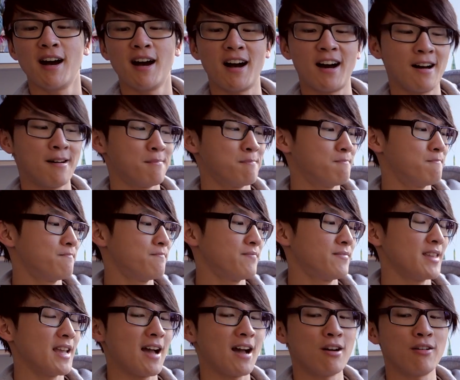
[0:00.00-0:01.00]
Um,
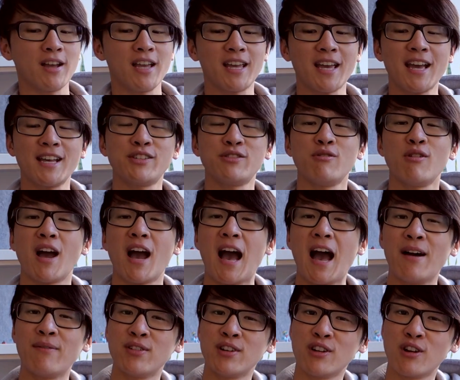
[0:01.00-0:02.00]
now in case you
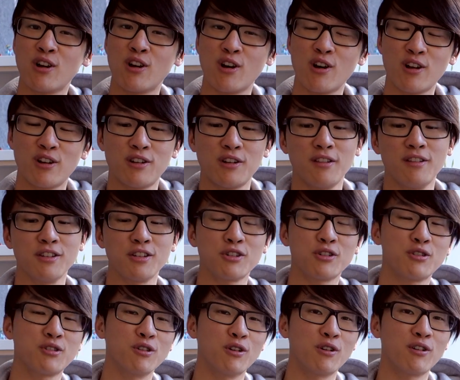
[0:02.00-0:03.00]
haven't heard the
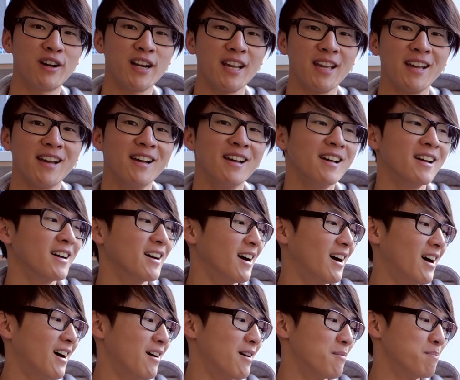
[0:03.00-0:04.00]
story
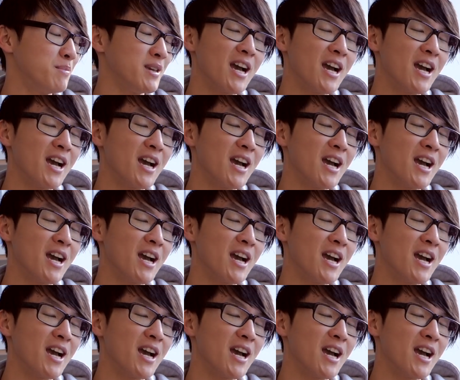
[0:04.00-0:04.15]
uh,